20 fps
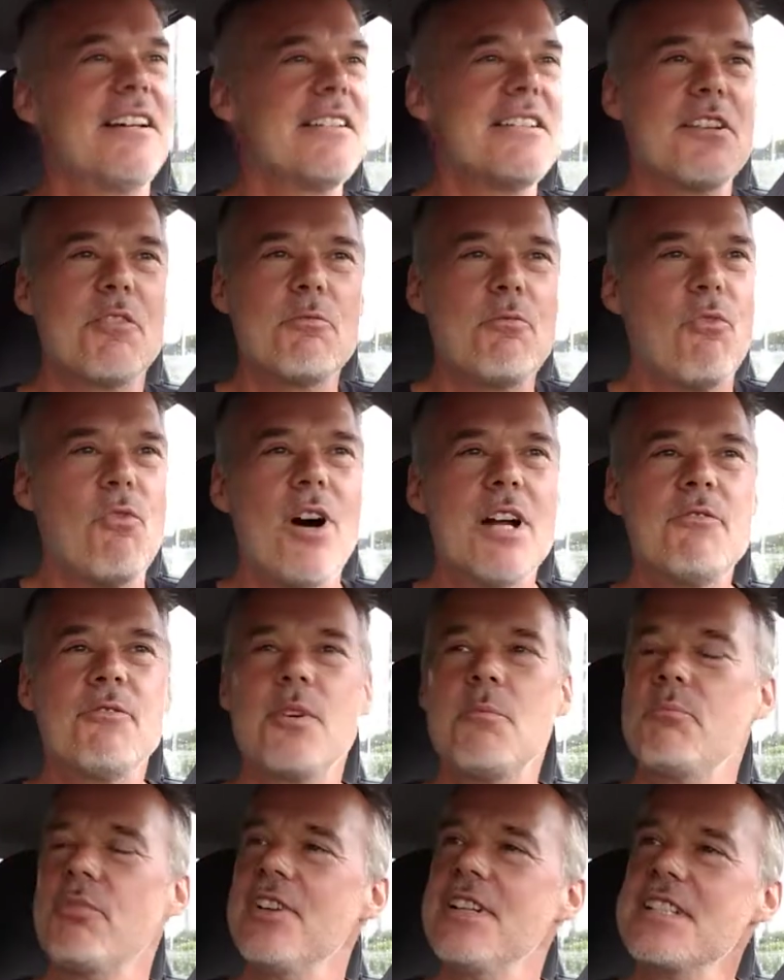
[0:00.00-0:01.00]
you know, one
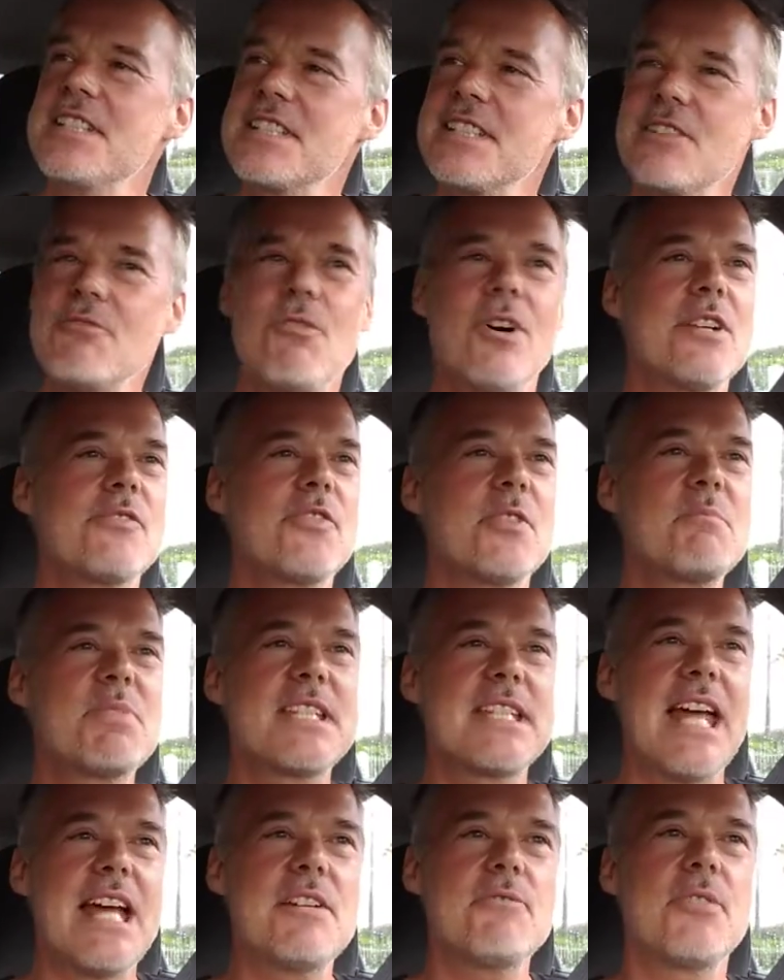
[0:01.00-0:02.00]
from Princeton, one from
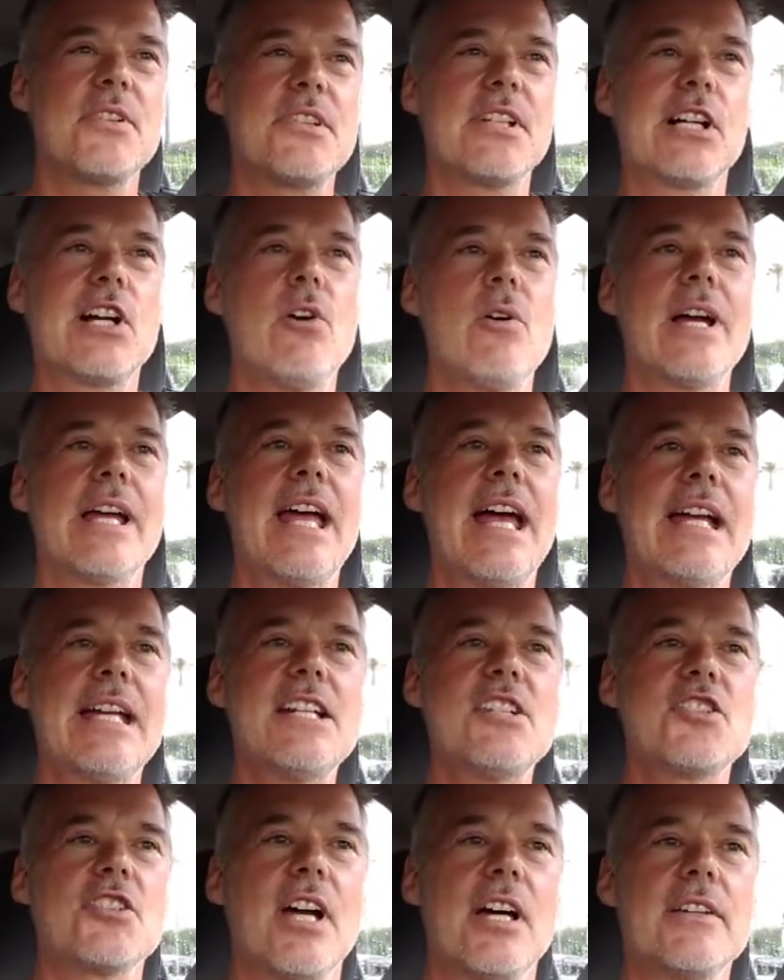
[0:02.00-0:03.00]
Stanford, they're going at
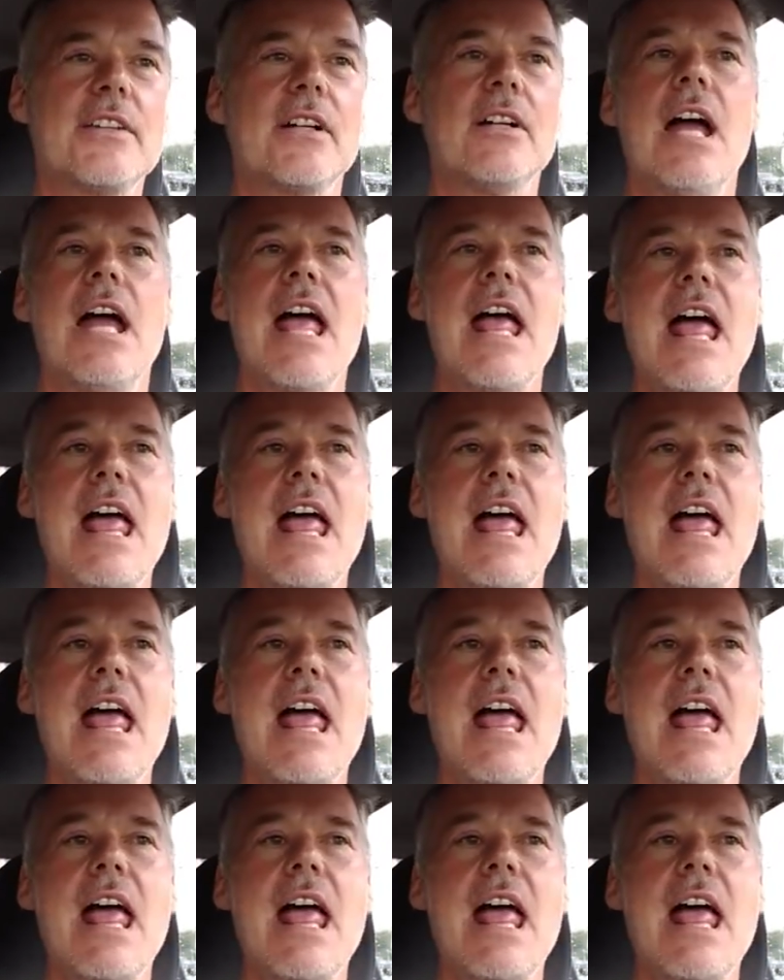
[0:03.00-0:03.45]
each other.